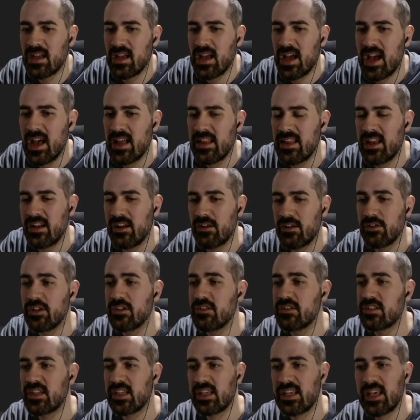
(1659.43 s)
and then I'll
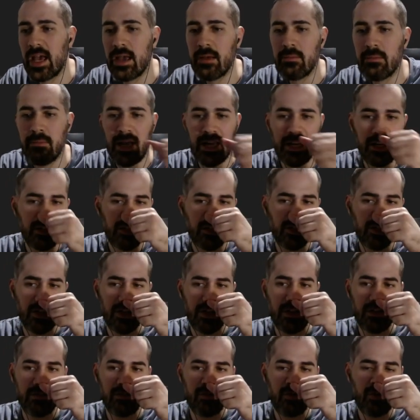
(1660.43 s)
use the game
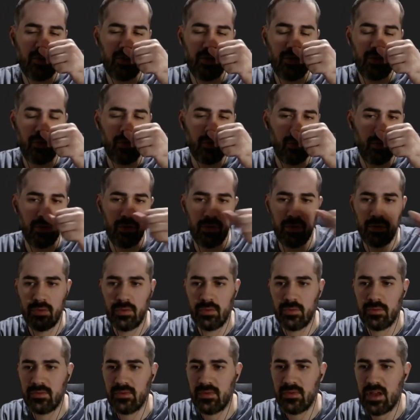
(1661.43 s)
manager to
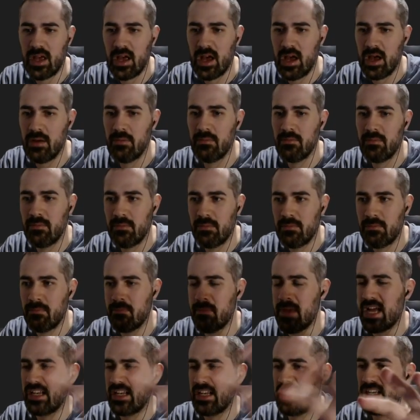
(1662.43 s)

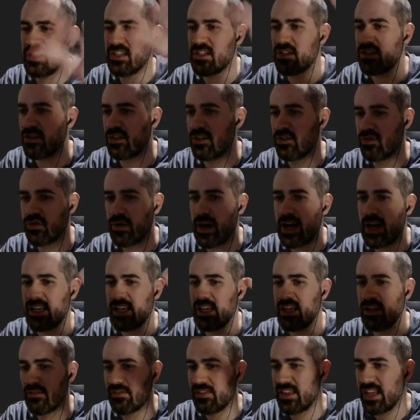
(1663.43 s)
manage the
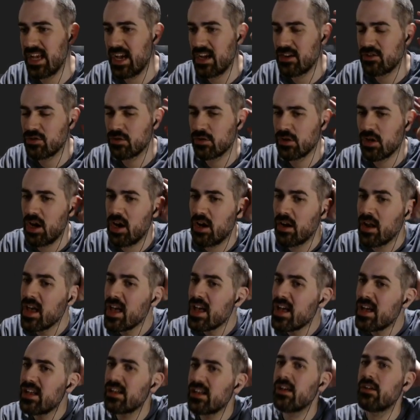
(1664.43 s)
dragging of the actual card.
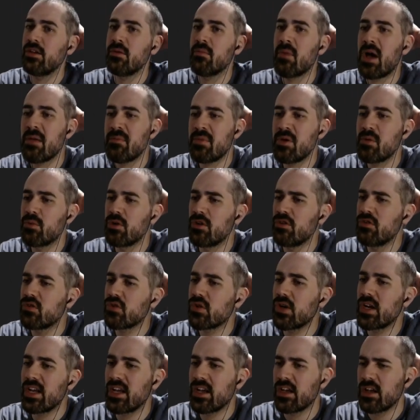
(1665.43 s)
Now you might be
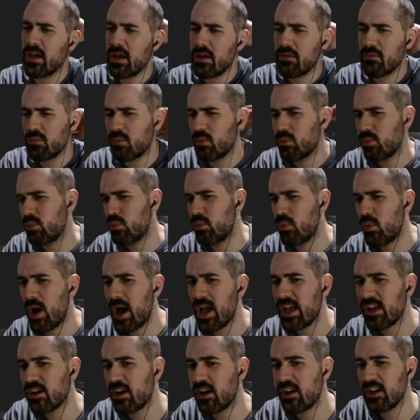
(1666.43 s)
wondering, why
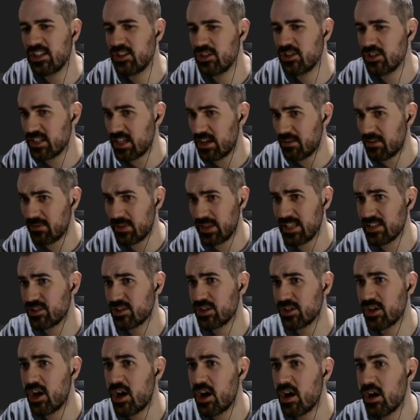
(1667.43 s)
can't I just have this
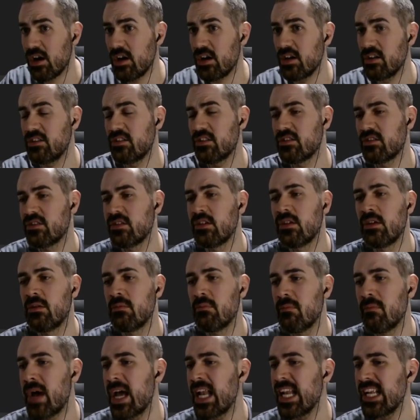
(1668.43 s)
card
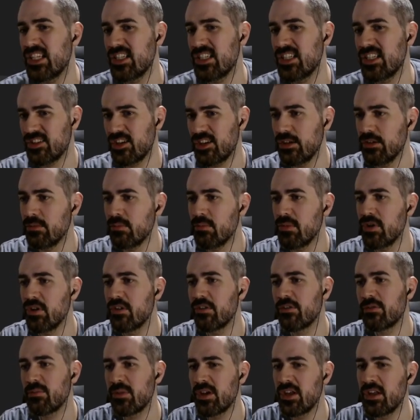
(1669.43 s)
manage its own
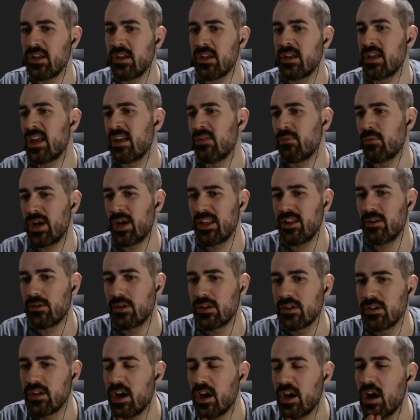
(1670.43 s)
movement and whether or
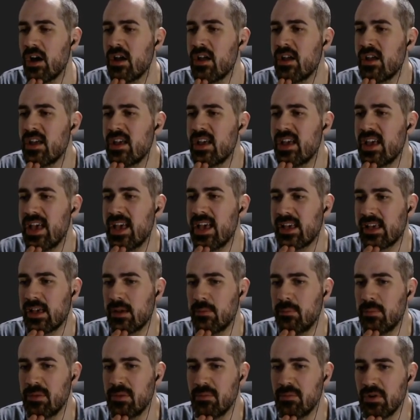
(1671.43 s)
not it can
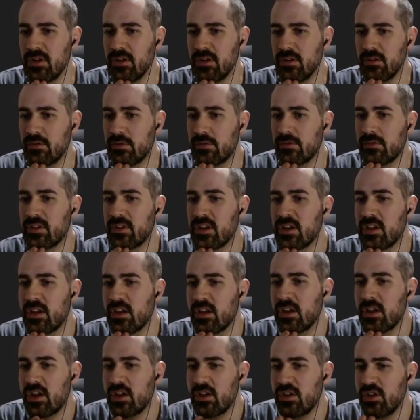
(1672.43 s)
be moved?
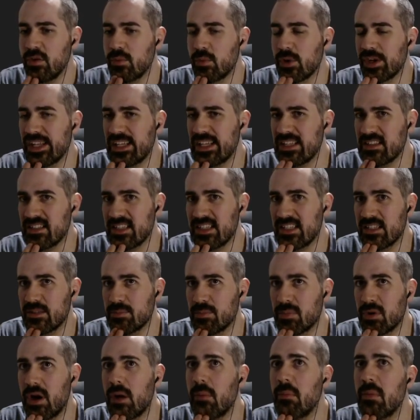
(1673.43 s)
You run into this
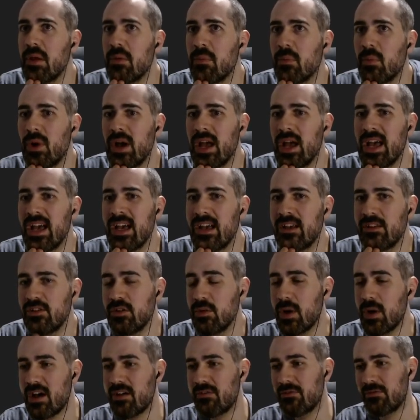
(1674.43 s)
problem where you
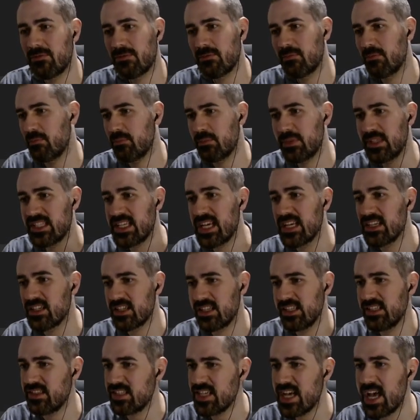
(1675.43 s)
have
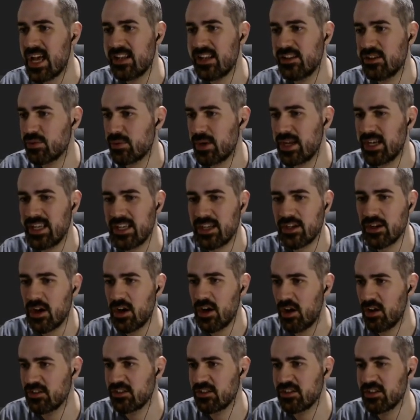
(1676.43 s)
potentially 10, 20
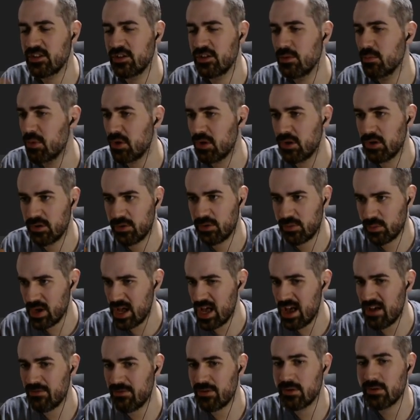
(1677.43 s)
cards on your board,
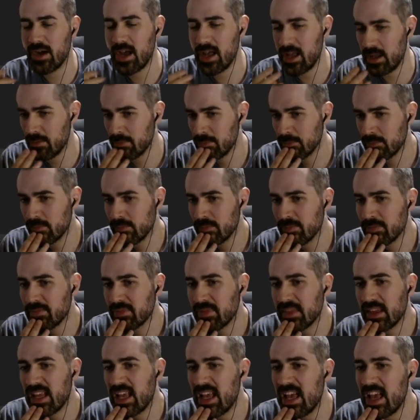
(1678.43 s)
whatever, right?
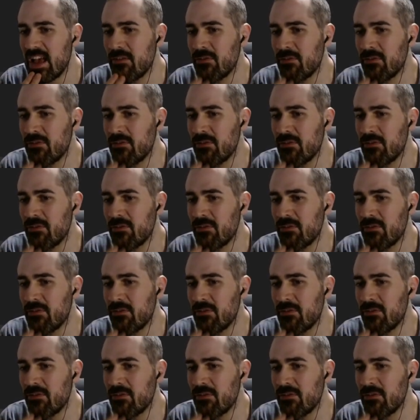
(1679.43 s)
If